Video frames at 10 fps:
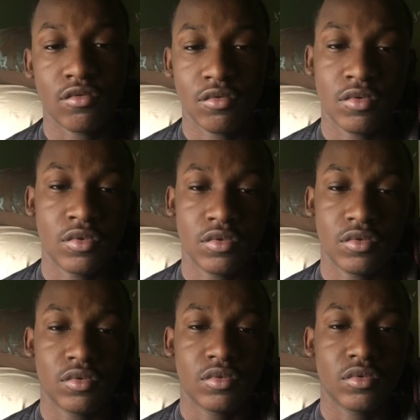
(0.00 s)

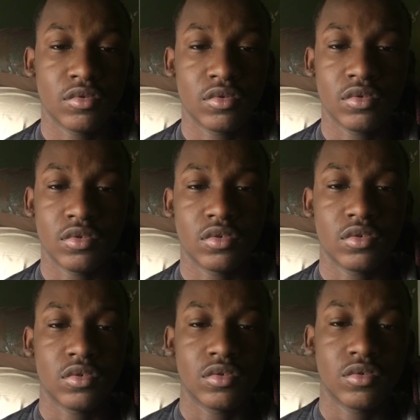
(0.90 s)

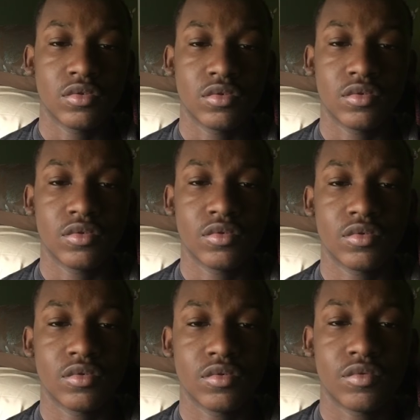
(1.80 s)

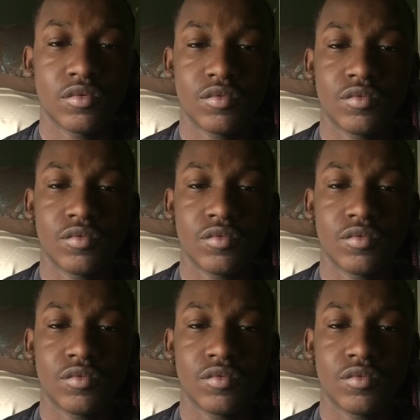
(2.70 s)
(no one is talking)